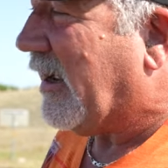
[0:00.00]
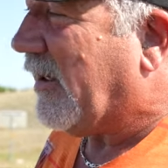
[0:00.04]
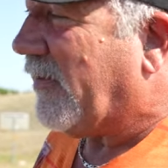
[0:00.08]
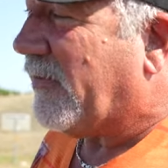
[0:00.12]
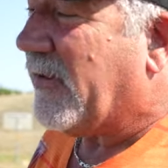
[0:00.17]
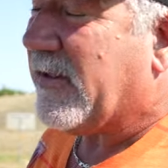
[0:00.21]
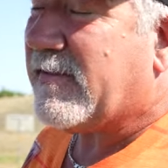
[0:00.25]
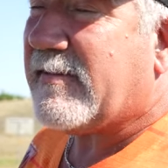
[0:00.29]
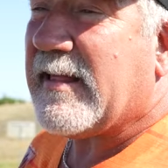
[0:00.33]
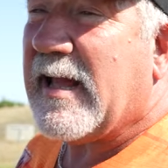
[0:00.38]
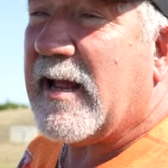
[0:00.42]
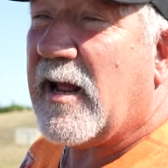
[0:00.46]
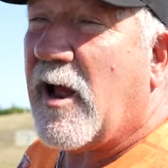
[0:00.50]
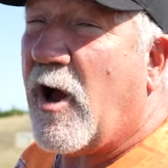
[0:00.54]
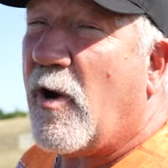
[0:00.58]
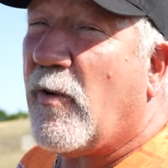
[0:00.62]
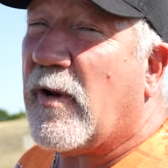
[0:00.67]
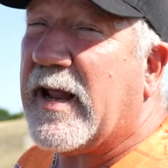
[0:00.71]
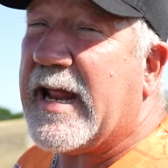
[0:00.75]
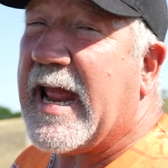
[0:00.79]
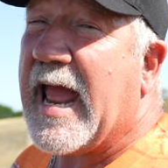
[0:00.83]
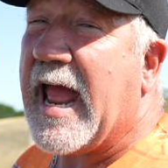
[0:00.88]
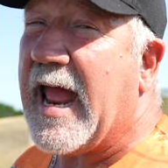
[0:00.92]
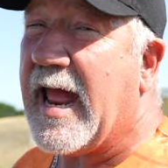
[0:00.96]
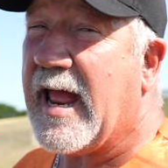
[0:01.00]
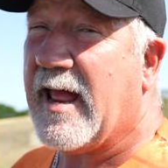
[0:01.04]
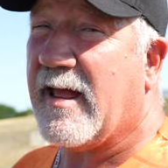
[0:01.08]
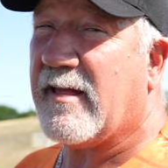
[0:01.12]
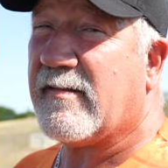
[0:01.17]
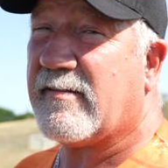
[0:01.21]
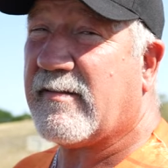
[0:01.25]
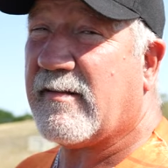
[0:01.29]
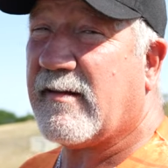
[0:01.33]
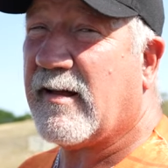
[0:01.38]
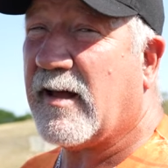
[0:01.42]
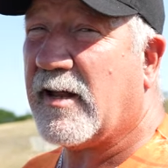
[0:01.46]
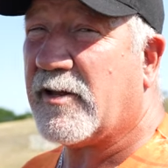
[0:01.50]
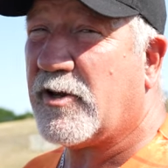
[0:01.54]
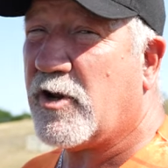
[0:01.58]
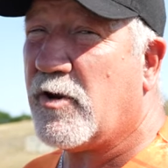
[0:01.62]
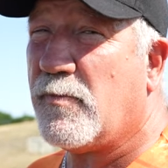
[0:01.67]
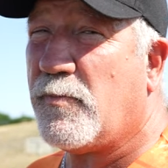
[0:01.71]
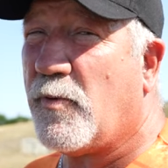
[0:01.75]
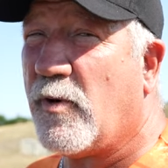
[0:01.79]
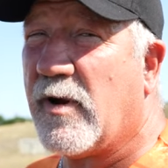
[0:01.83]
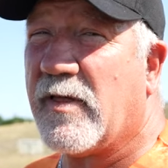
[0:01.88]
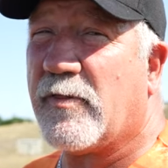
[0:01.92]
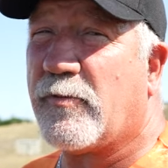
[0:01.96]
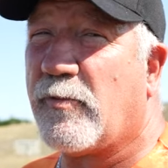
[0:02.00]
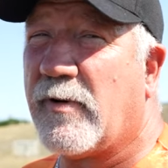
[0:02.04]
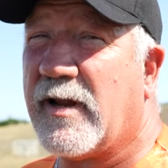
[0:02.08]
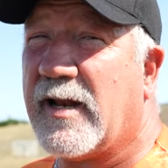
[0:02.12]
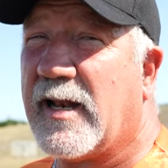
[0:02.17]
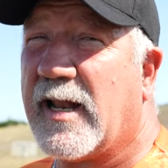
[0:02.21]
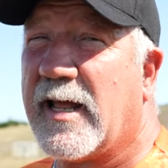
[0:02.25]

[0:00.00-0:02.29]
This thing only has a 2.3